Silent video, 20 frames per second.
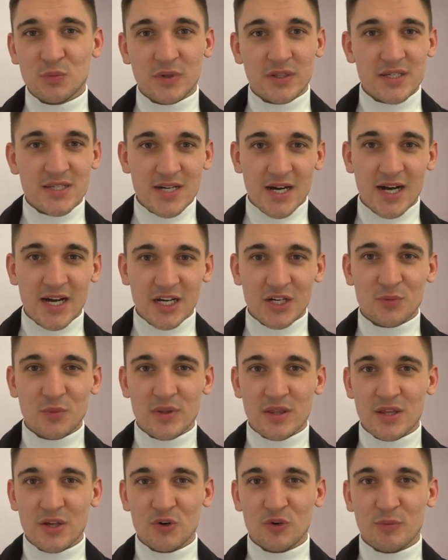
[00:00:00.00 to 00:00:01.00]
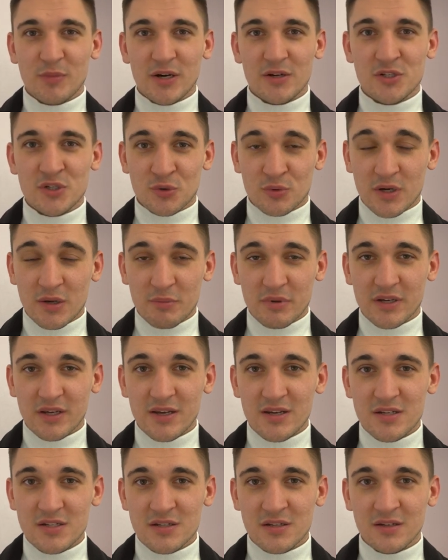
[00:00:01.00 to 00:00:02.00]
We'll talk with you about your
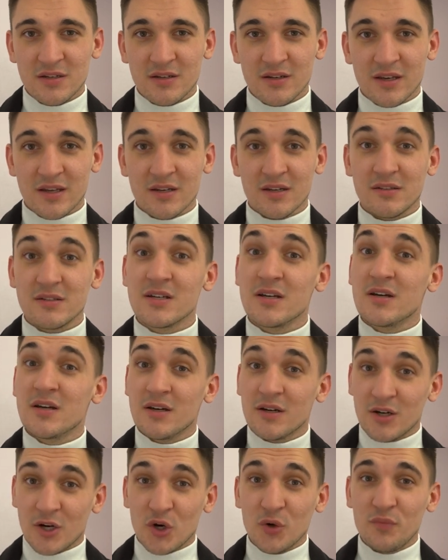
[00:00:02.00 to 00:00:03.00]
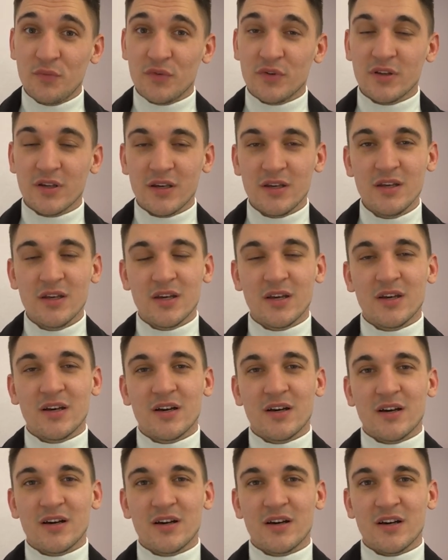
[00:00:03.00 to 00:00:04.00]
application, and hopefully
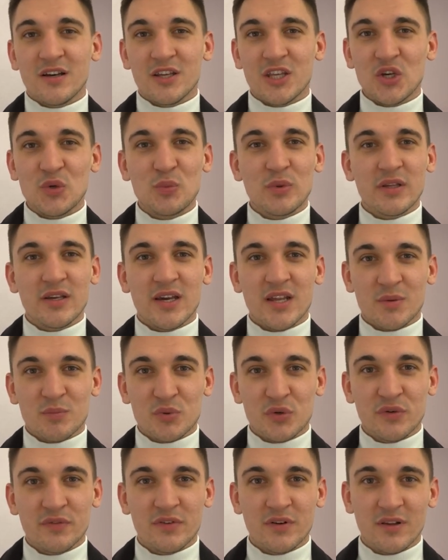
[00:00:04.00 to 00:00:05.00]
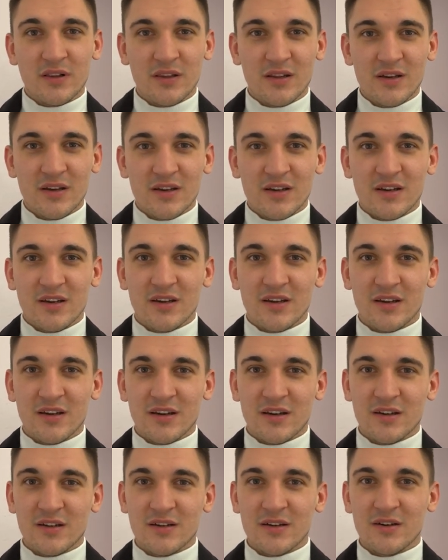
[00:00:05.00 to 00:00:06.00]
you will get approval
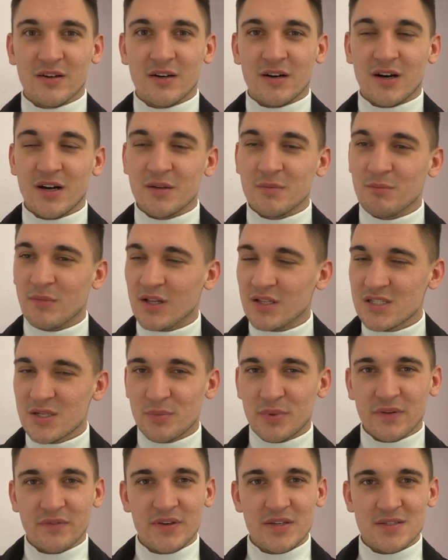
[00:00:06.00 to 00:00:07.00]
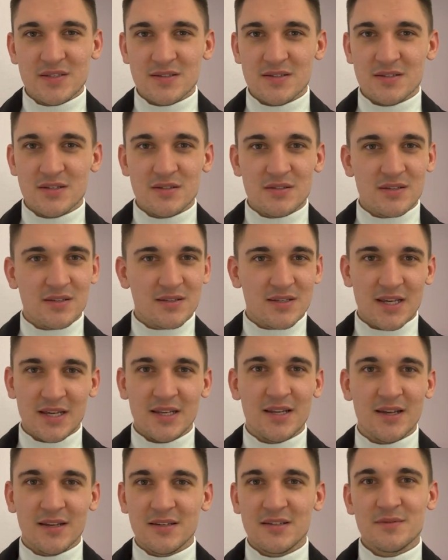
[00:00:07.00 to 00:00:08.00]
on multiple visas just as he
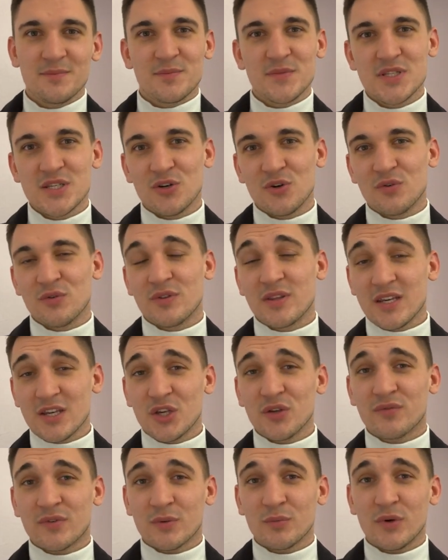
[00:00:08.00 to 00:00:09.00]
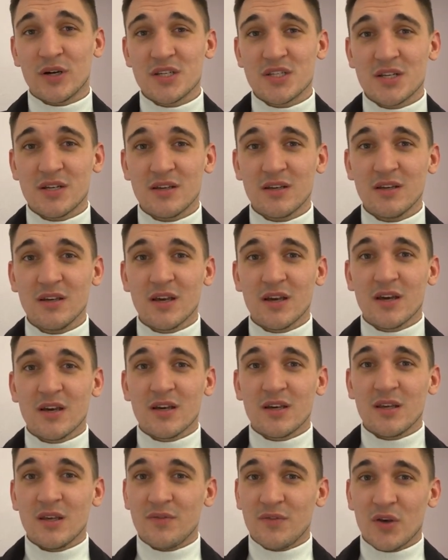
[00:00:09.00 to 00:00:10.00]
did. So thank you for watching.
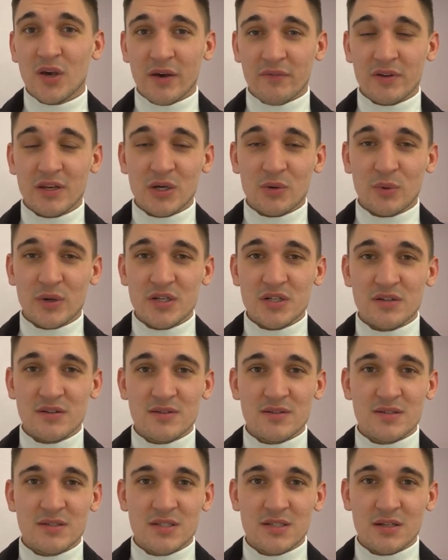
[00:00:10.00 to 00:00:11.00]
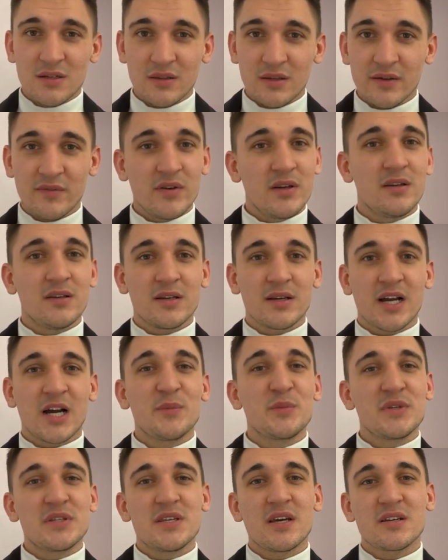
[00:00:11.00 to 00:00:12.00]
If you have any questions, leave it in the
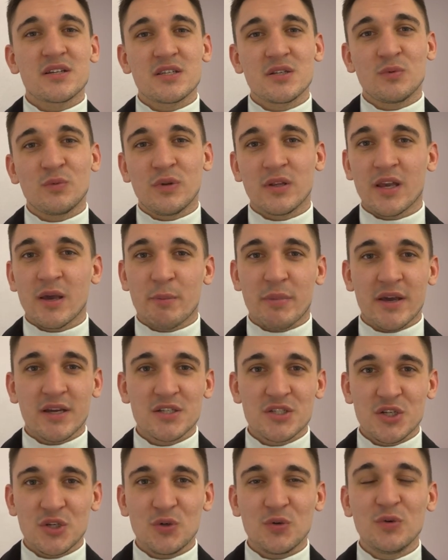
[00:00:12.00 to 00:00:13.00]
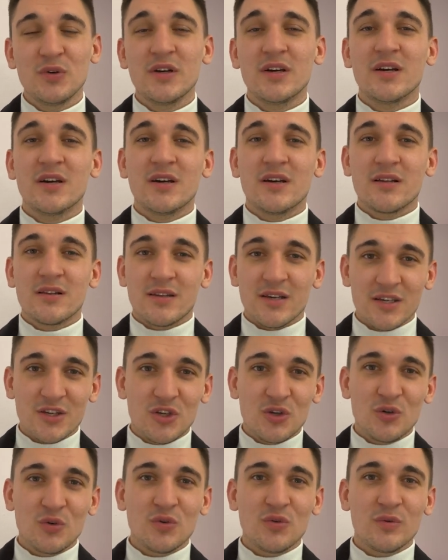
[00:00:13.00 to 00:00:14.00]
comment section. We'll get back to you.
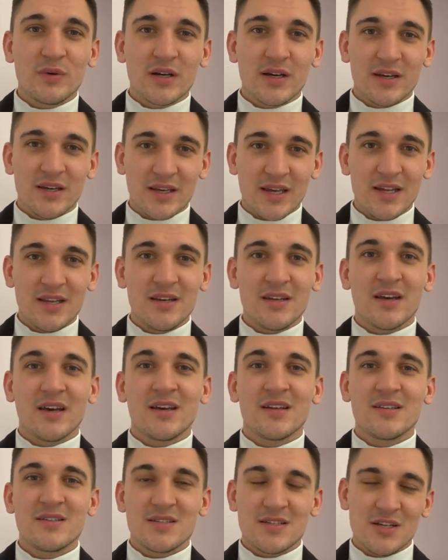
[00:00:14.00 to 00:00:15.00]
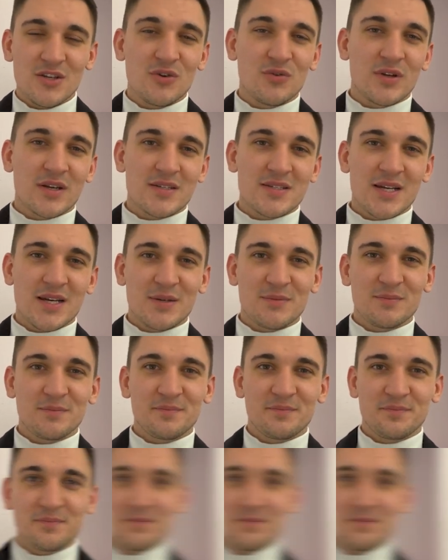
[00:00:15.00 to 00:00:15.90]
Thank you again and see you next time.